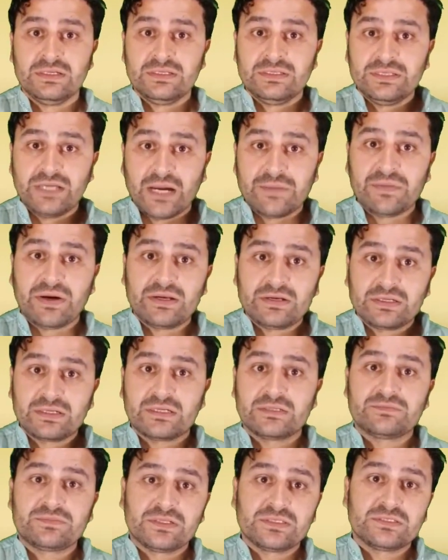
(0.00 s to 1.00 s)
the
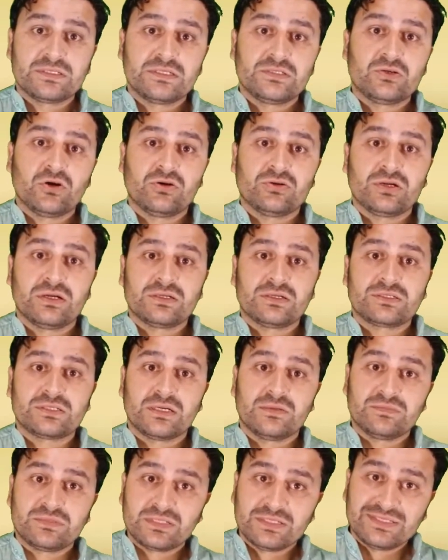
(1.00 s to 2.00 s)
American President Donald
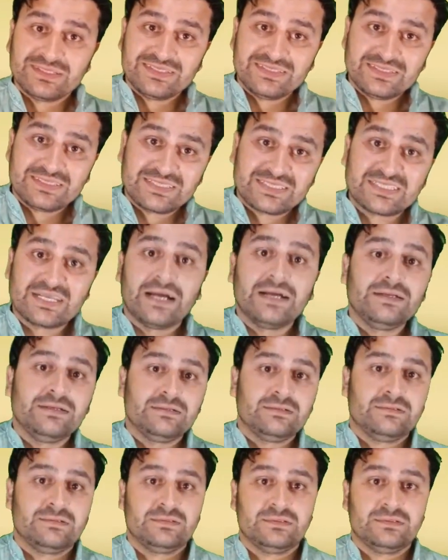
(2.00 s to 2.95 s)
Trump signed